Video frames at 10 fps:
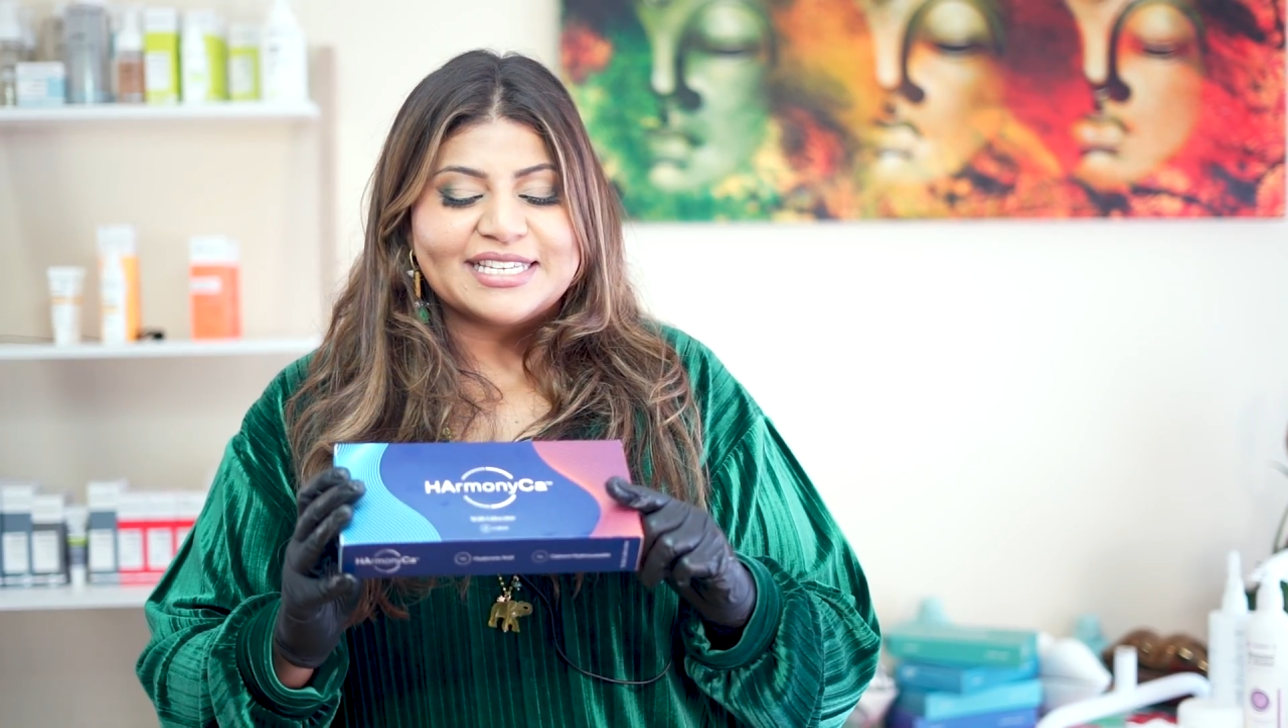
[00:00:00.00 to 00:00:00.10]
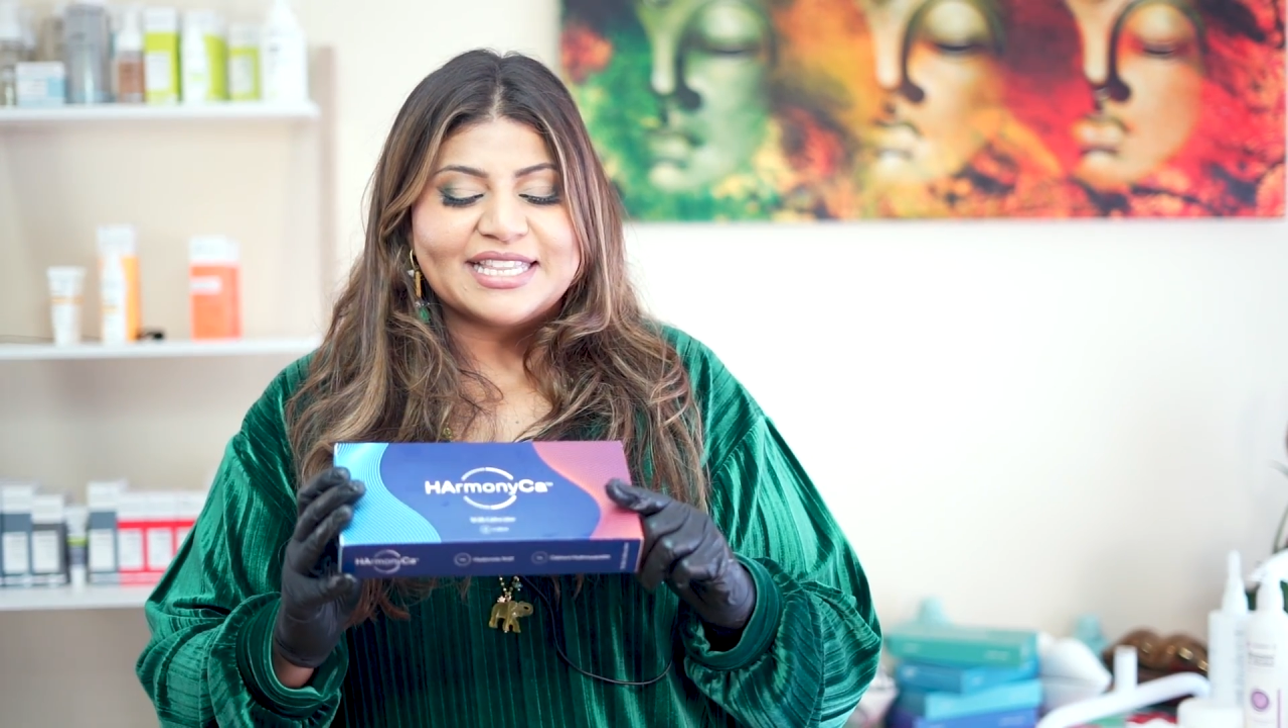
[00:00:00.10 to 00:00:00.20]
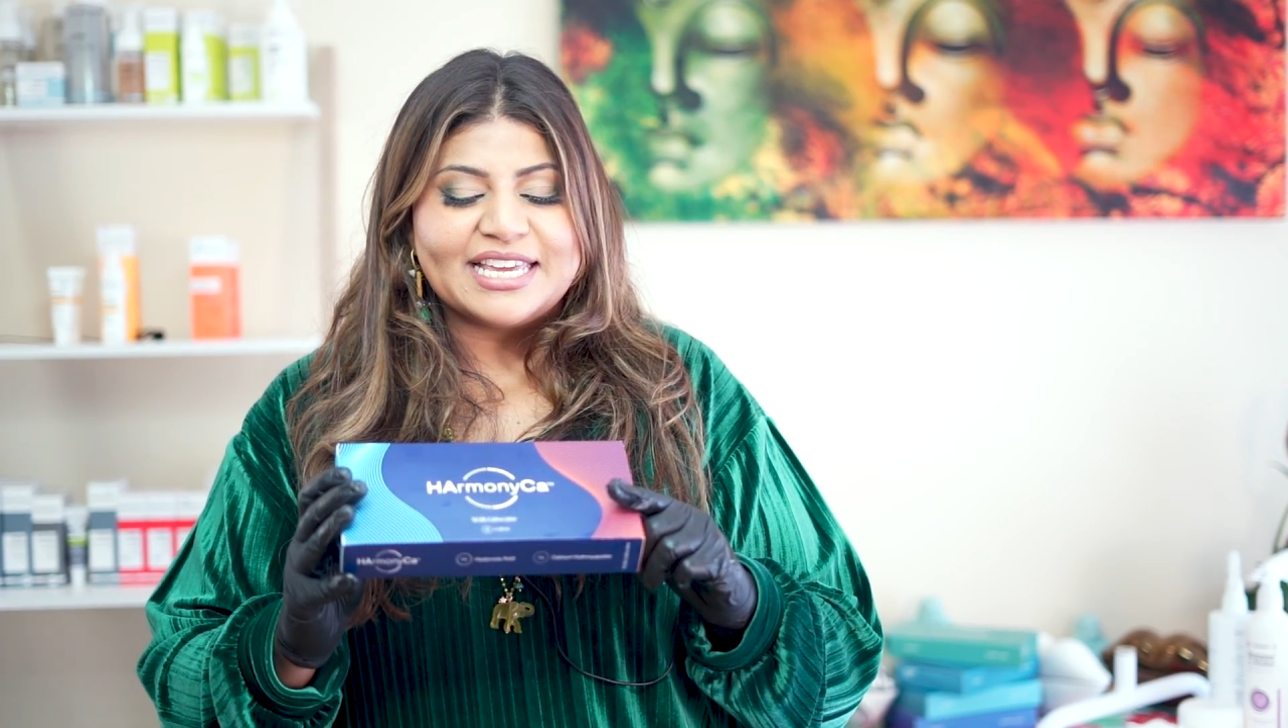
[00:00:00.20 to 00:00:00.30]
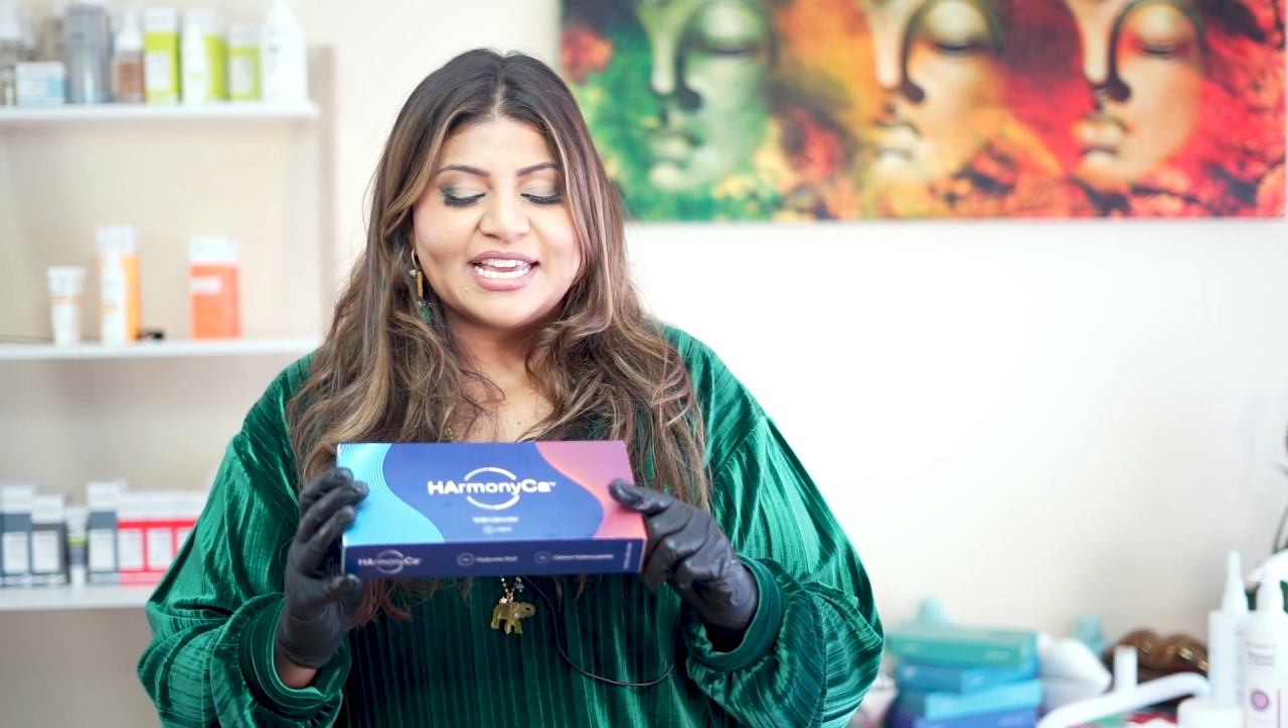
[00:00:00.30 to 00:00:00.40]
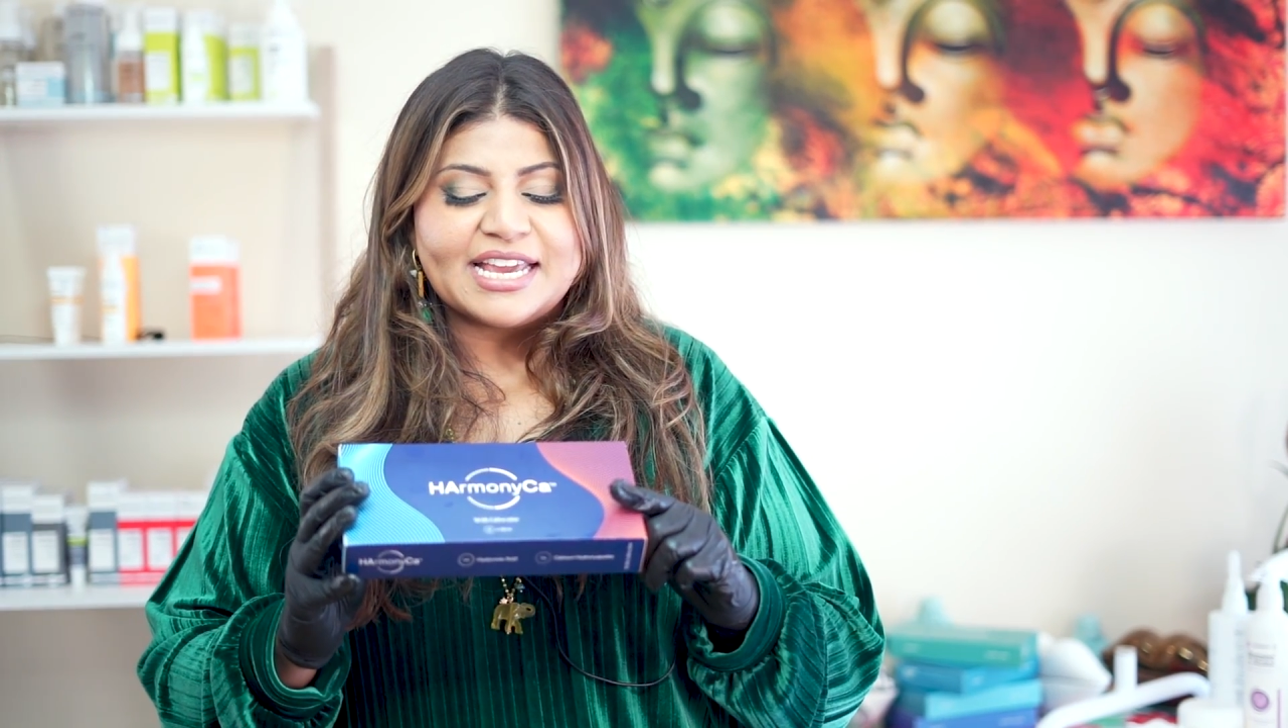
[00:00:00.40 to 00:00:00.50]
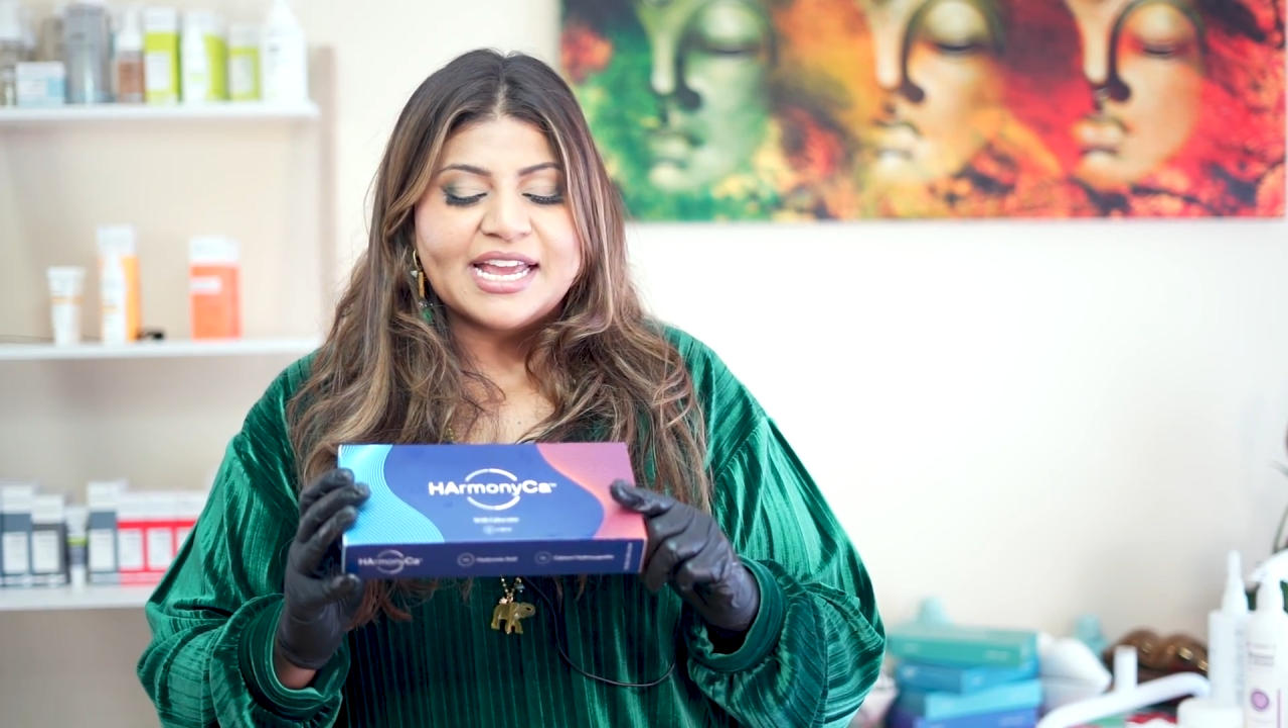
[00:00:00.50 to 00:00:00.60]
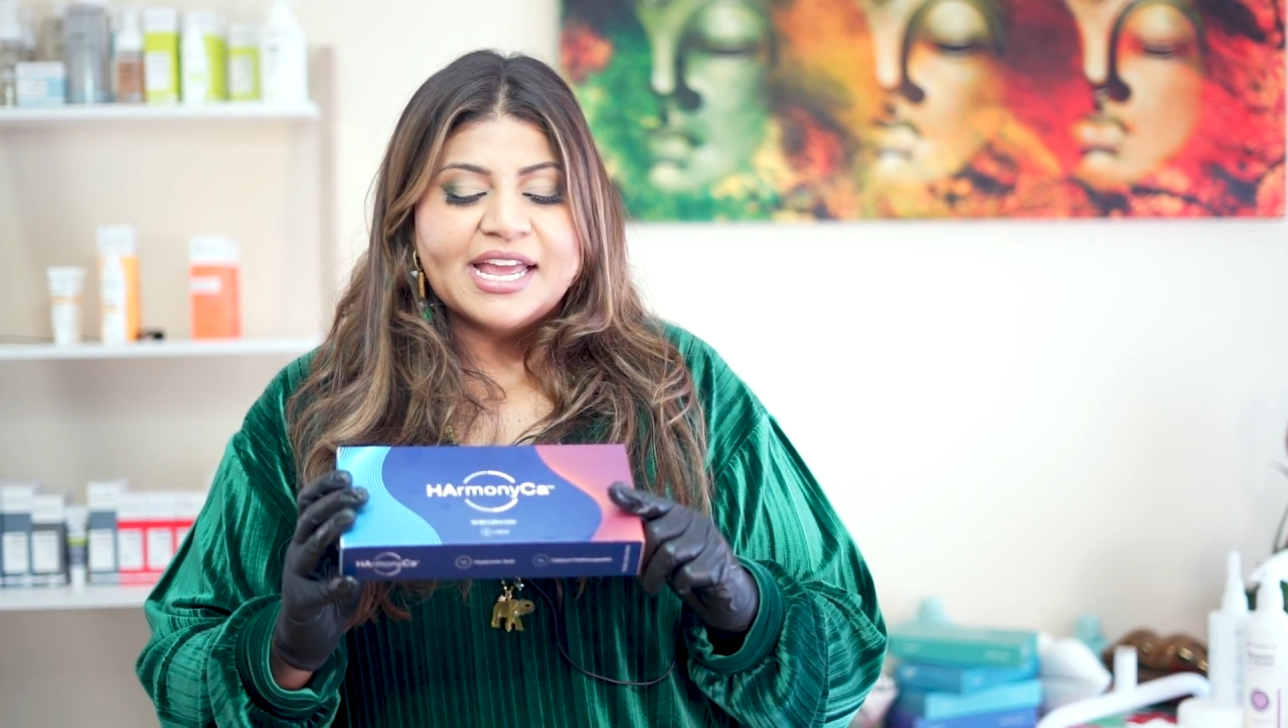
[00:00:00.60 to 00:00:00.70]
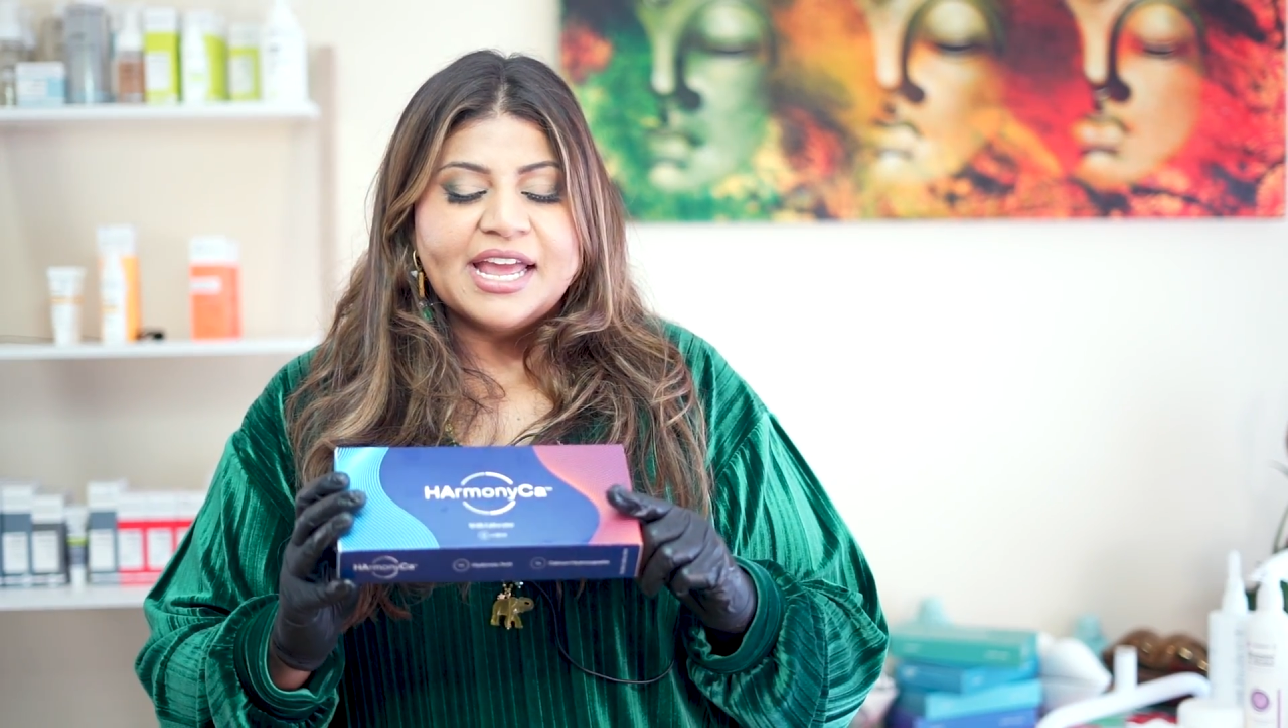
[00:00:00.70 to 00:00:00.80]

the